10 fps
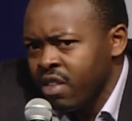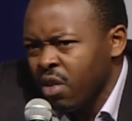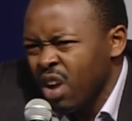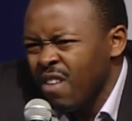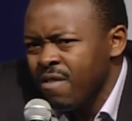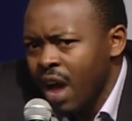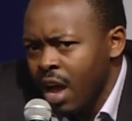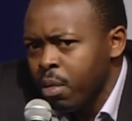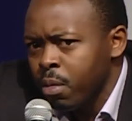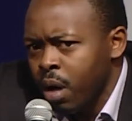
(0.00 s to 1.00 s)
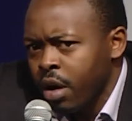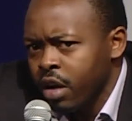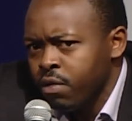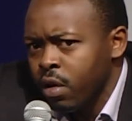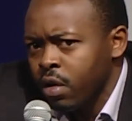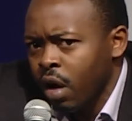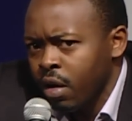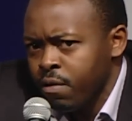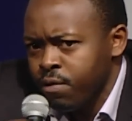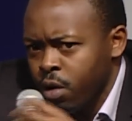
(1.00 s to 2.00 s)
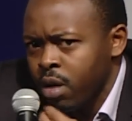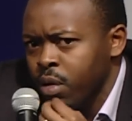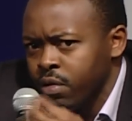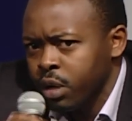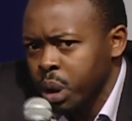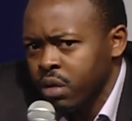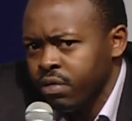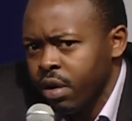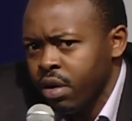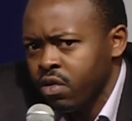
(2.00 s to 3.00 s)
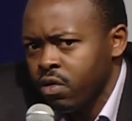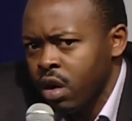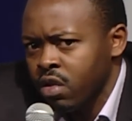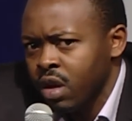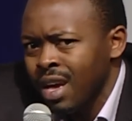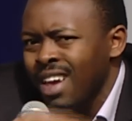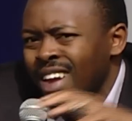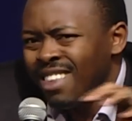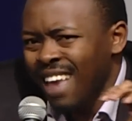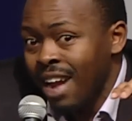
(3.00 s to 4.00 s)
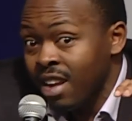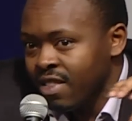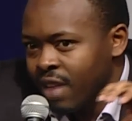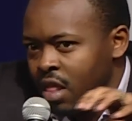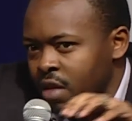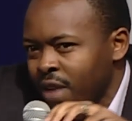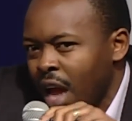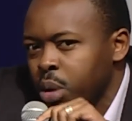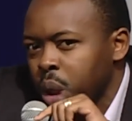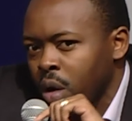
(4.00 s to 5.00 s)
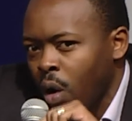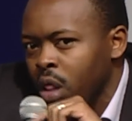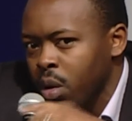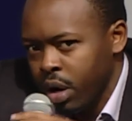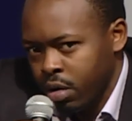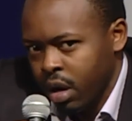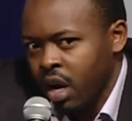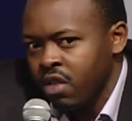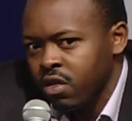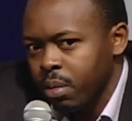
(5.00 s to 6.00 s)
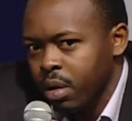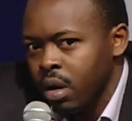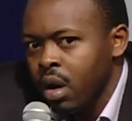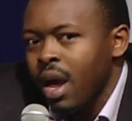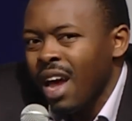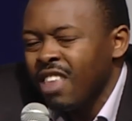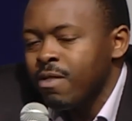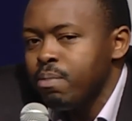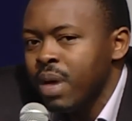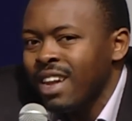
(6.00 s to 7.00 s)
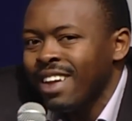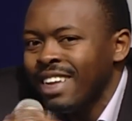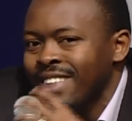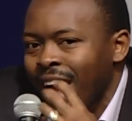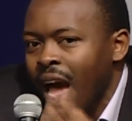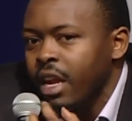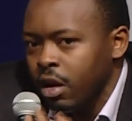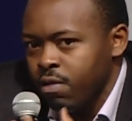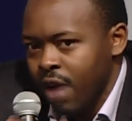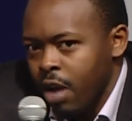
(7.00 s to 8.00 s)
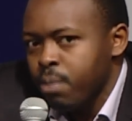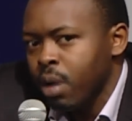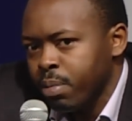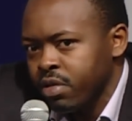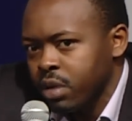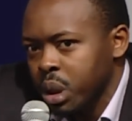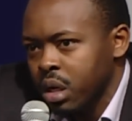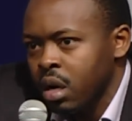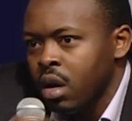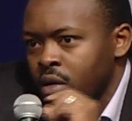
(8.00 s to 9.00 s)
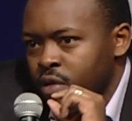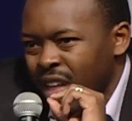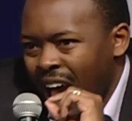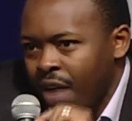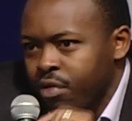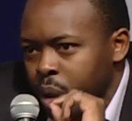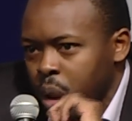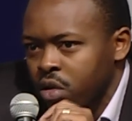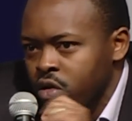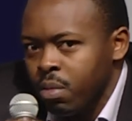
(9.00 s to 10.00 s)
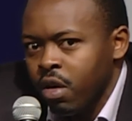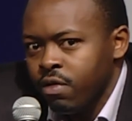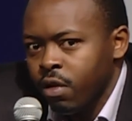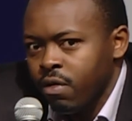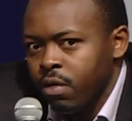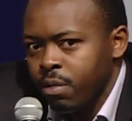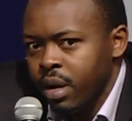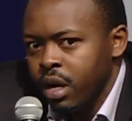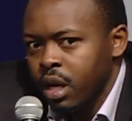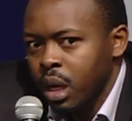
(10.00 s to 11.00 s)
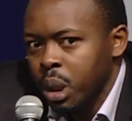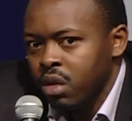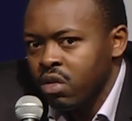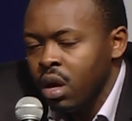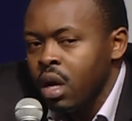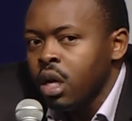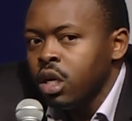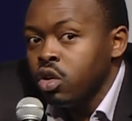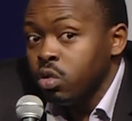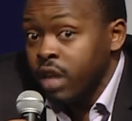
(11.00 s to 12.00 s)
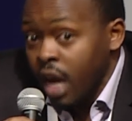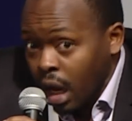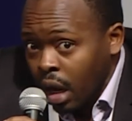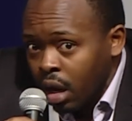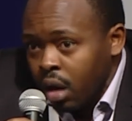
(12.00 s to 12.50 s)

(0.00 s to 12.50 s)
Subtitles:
and create a viable market for an affordable version of various drugs. Let's understand the value chain all the way to the customer. And let's build an entirely new value proposition for the average consumer of medications. Today,